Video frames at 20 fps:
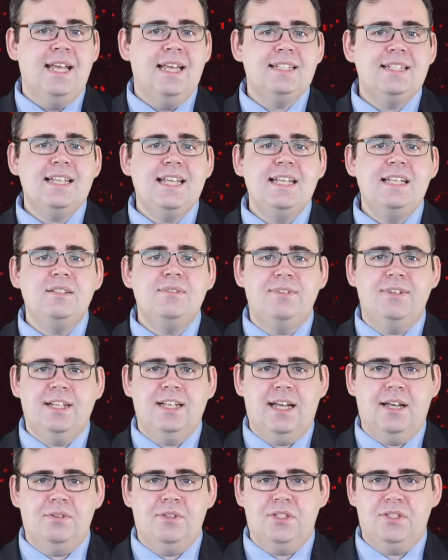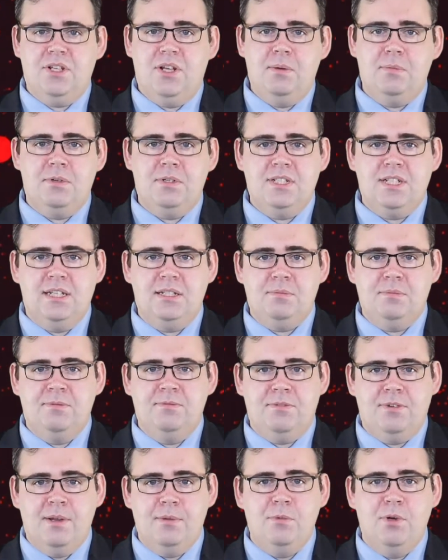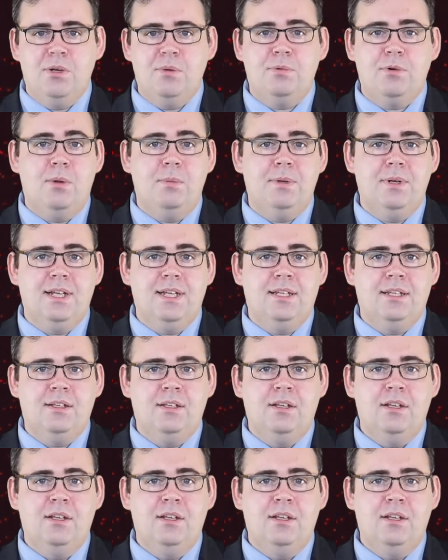is key to filling out the Cyber Assessment Framework properly.